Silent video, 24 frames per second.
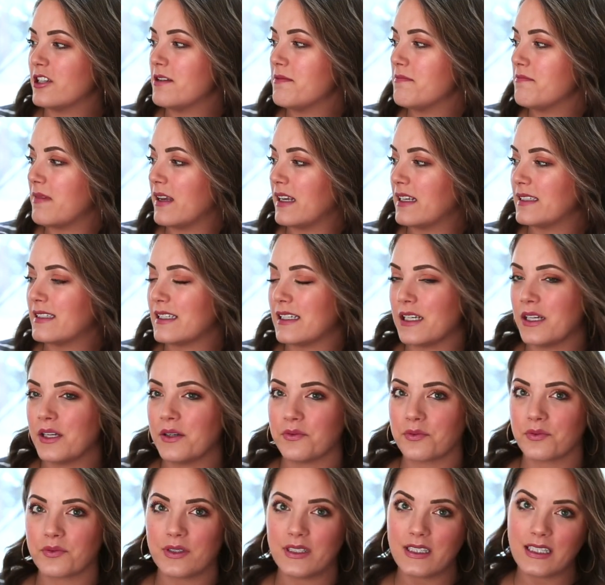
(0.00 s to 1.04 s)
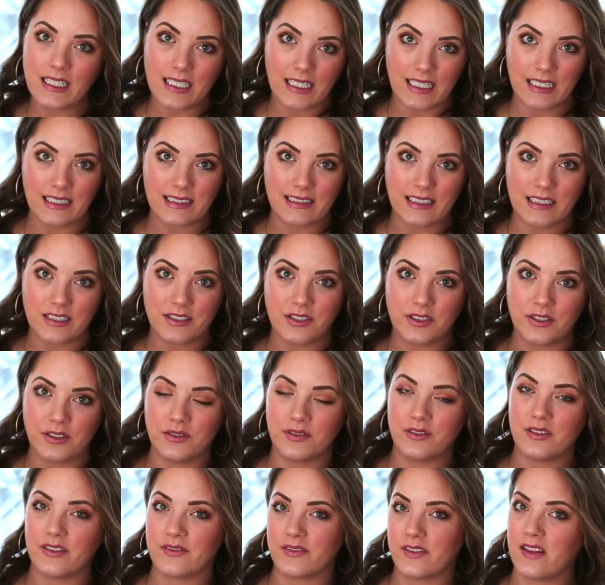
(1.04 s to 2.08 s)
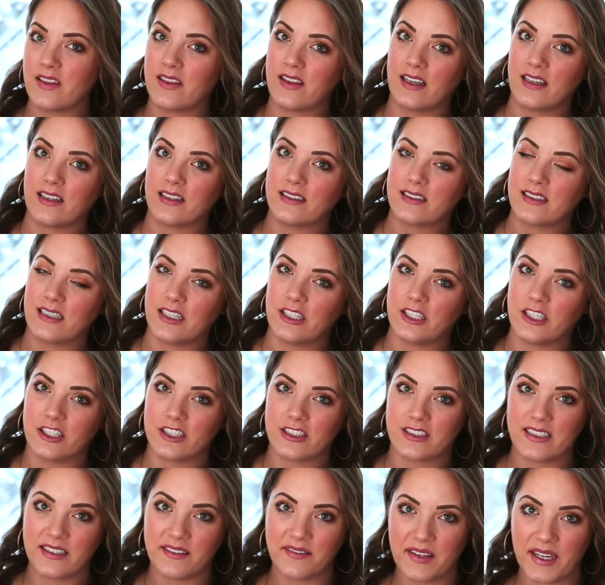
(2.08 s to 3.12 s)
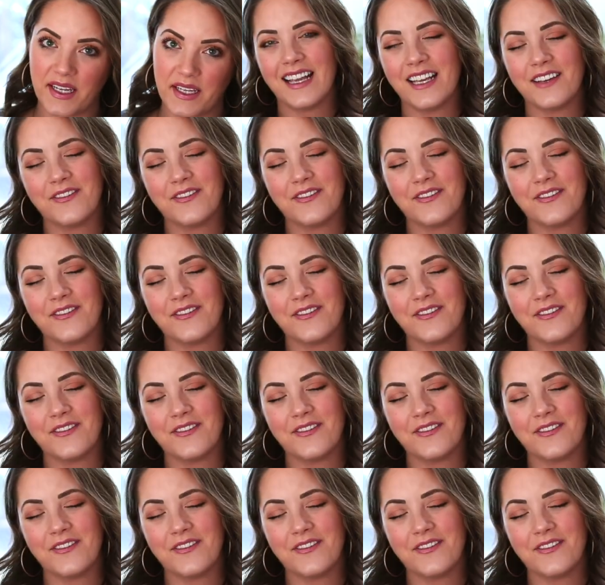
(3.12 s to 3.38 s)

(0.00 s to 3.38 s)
It makes it really easy to use different things in your TV.